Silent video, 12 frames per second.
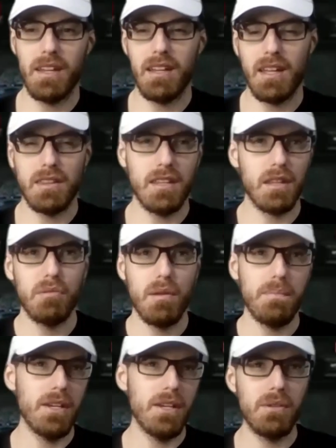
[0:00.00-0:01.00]
I think
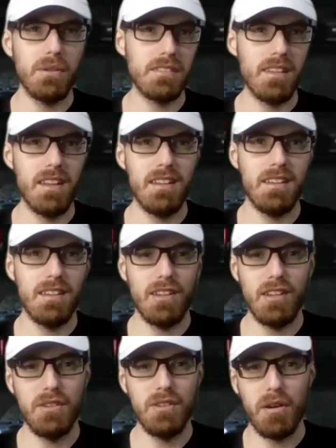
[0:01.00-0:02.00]
3PO's in
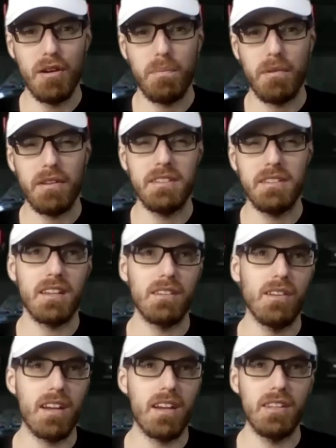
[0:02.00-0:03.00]
New Hope where he's like
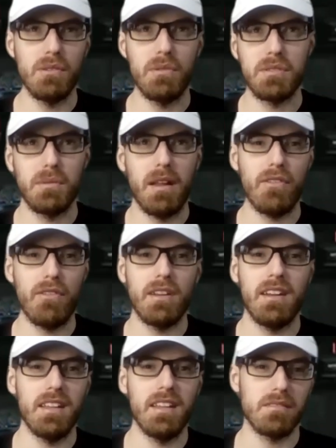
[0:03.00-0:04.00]
locking the doors or whatever, and
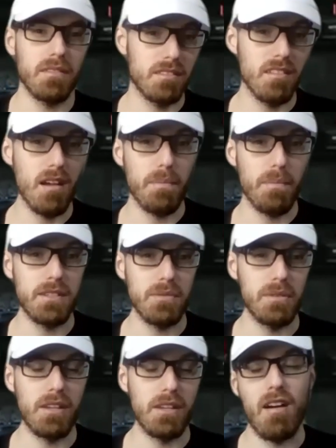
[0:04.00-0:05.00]
then he has to like stop
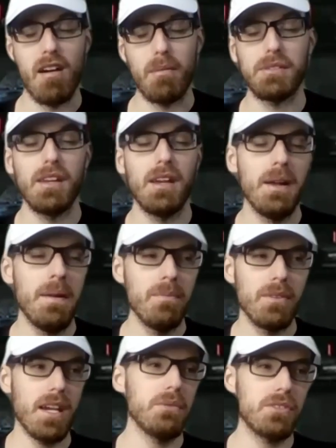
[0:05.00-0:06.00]
answering the comms.
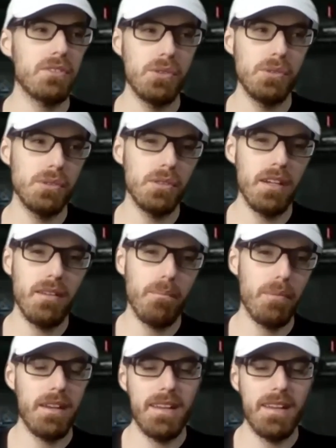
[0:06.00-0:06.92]
That was cool, but